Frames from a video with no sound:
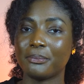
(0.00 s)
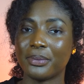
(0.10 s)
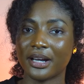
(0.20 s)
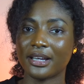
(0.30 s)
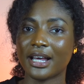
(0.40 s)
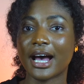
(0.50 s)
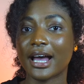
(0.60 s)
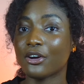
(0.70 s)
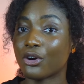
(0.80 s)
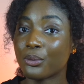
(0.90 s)
but
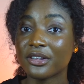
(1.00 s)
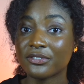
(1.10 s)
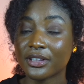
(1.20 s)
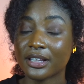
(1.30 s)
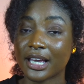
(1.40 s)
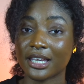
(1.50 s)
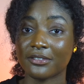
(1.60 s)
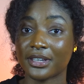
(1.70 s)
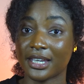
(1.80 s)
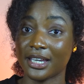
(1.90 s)
I always feel like
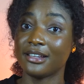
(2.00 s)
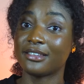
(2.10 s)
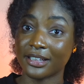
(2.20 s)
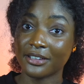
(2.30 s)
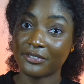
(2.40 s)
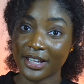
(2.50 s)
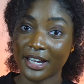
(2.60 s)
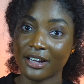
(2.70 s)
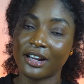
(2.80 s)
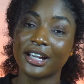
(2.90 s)
if kids live
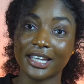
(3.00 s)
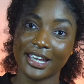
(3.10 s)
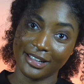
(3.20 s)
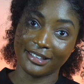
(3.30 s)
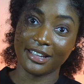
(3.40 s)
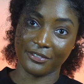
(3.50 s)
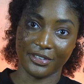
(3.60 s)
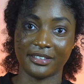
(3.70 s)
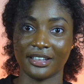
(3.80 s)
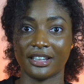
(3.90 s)
there, kids can
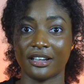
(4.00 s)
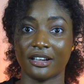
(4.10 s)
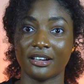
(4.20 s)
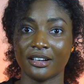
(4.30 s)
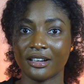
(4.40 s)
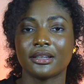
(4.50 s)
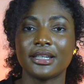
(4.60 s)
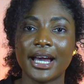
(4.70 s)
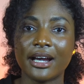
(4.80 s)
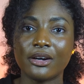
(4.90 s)
visit there.
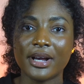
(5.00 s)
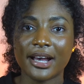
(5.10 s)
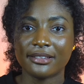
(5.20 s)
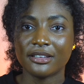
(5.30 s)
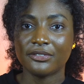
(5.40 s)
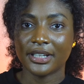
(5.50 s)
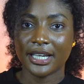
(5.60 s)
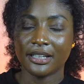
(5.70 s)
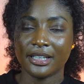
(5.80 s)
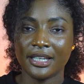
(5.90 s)
Now, as of
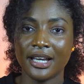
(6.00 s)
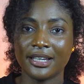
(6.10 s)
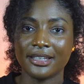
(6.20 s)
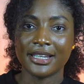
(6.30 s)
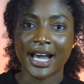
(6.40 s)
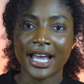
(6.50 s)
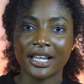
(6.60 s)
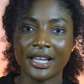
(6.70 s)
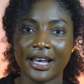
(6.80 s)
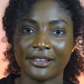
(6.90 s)
lately,
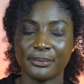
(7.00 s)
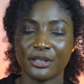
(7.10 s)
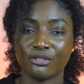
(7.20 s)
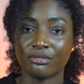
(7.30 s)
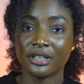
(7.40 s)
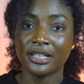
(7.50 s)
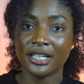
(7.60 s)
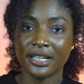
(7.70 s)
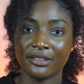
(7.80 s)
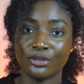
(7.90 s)
Niall has been
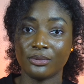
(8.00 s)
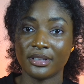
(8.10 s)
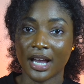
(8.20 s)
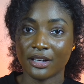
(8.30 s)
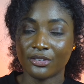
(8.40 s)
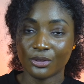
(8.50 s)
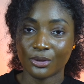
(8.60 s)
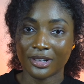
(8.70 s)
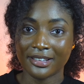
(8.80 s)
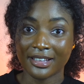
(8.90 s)
really into
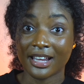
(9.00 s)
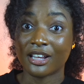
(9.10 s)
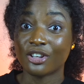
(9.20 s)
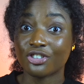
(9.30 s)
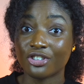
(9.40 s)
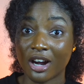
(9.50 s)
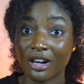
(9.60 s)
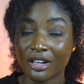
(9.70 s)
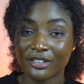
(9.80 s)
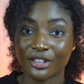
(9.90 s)
dinosaurs and
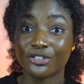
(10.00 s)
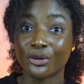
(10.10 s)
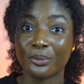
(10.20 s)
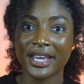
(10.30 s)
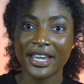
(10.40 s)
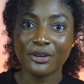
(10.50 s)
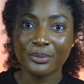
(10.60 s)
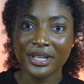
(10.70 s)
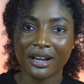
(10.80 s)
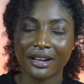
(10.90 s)
sharks. So here
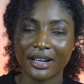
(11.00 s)
we are